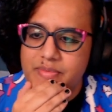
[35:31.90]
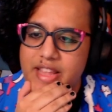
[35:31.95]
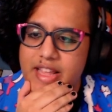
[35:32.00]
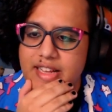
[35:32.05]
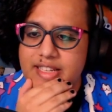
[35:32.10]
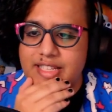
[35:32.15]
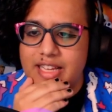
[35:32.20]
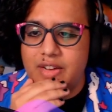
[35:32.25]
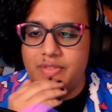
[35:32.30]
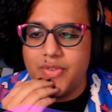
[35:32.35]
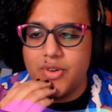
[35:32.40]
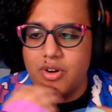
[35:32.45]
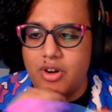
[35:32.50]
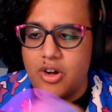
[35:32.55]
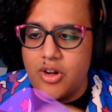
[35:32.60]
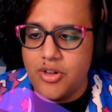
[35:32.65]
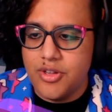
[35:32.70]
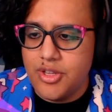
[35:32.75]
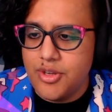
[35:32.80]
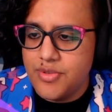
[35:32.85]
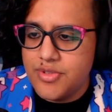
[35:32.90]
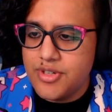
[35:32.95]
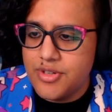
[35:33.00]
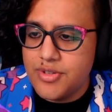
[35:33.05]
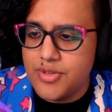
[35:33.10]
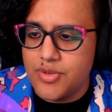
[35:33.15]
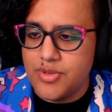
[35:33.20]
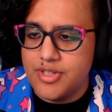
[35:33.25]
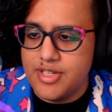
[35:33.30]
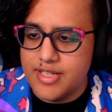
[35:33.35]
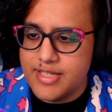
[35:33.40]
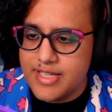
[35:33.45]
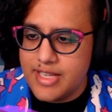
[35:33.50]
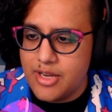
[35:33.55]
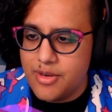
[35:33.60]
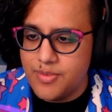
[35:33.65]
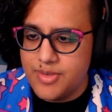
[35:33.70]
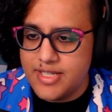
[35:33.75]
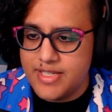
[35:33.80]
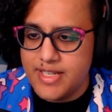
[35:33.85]
Is that for all users, or does
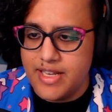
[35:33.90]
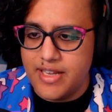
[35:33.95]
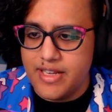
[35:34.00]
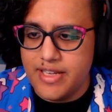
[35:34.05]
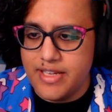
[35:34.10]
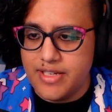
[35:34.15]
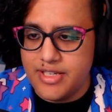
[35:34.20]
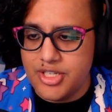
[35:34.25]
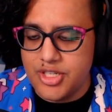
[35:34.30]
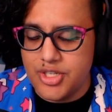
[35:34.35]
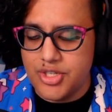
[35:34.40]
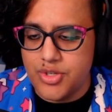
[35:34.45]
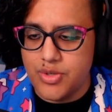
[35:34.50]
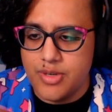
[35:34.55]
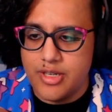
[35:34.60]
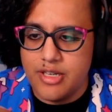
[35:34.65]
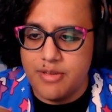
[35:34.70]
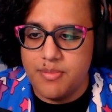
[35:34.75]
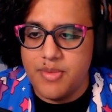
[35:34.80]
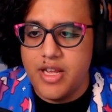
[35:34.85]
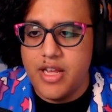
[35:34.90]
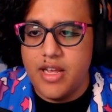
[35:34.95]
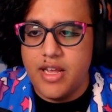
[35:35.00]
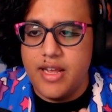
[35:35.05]
that reset each stream?